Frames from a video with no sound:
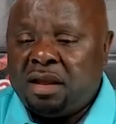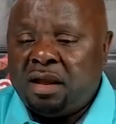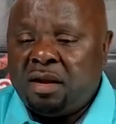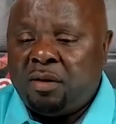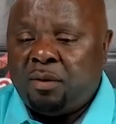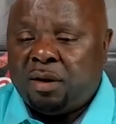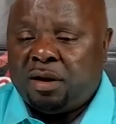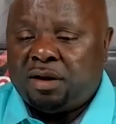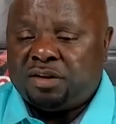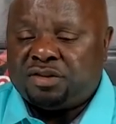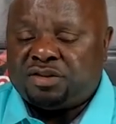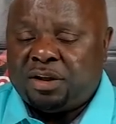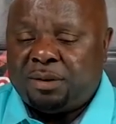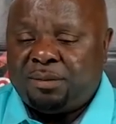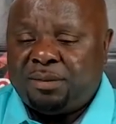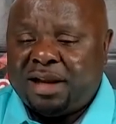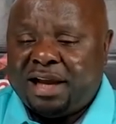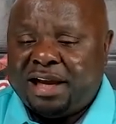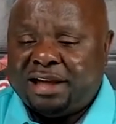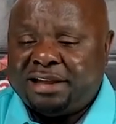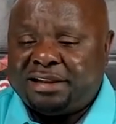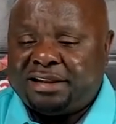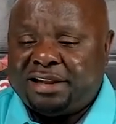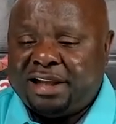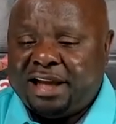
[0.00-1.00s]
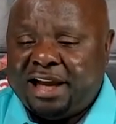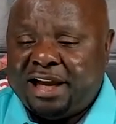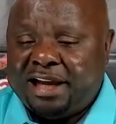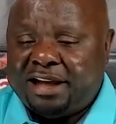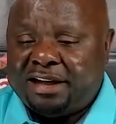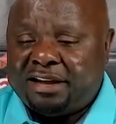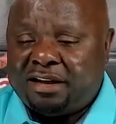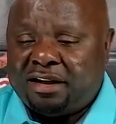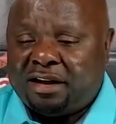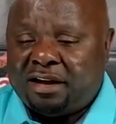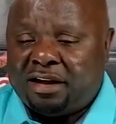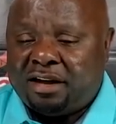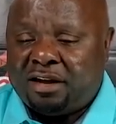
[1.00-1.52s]
Well, something like
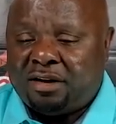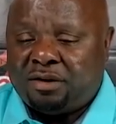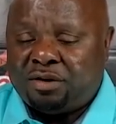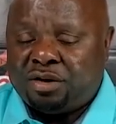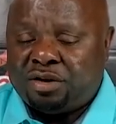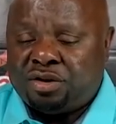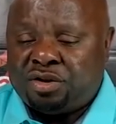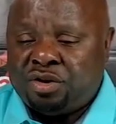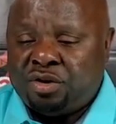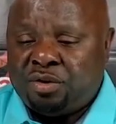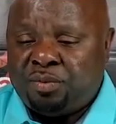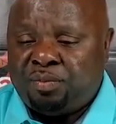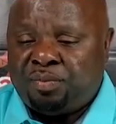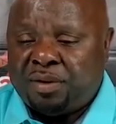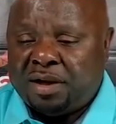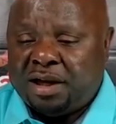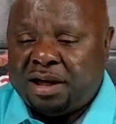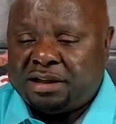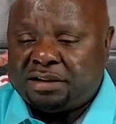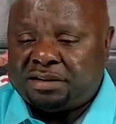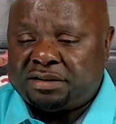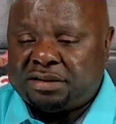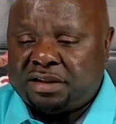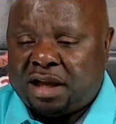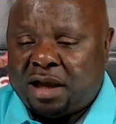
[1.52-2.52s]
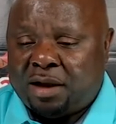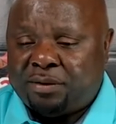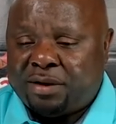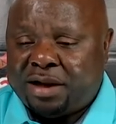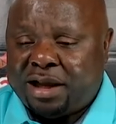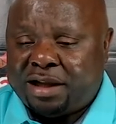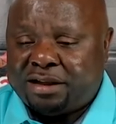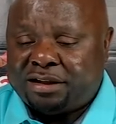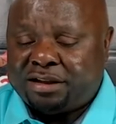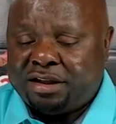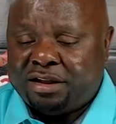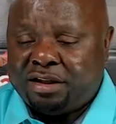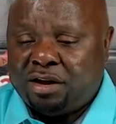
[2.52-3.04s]
that uh, on a duplex, I would
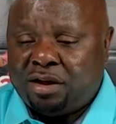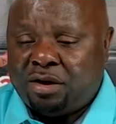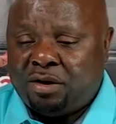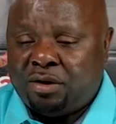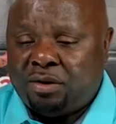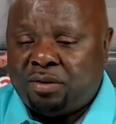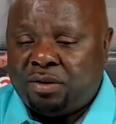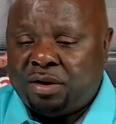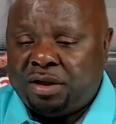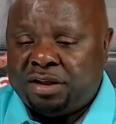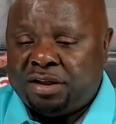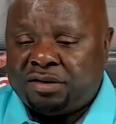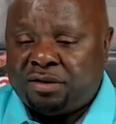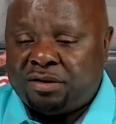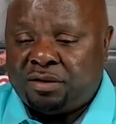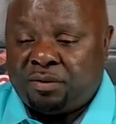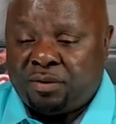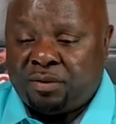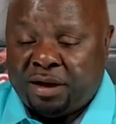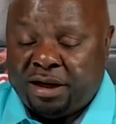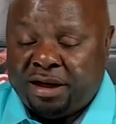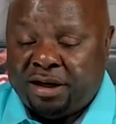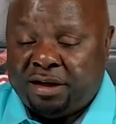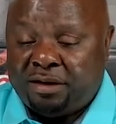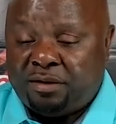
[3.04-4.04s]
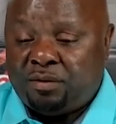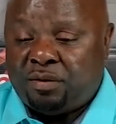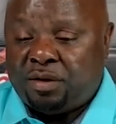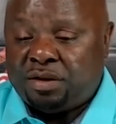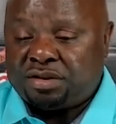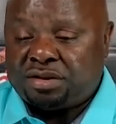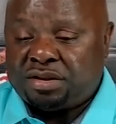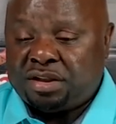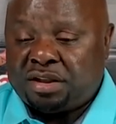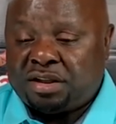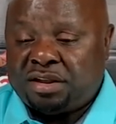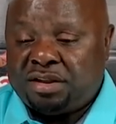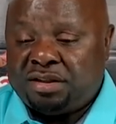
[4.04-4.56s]
have to know, is it rented? What's
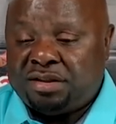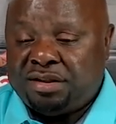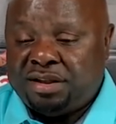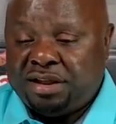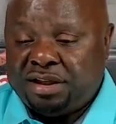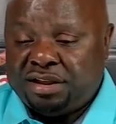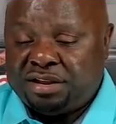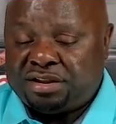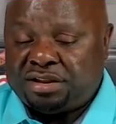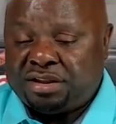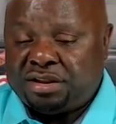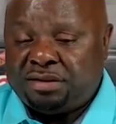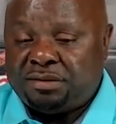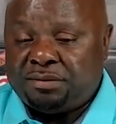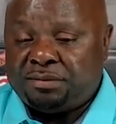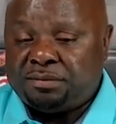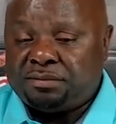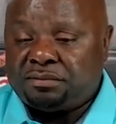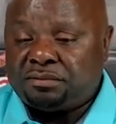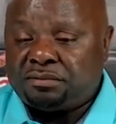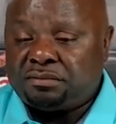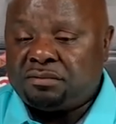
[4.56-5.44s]
the condition?